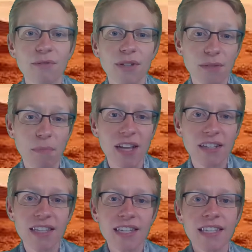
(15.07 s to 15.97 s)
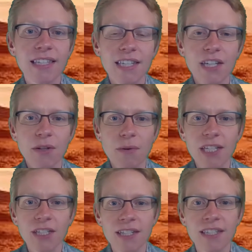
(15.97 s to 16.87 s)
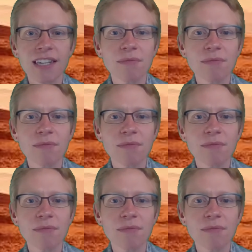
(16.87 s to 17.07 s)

responses to questions,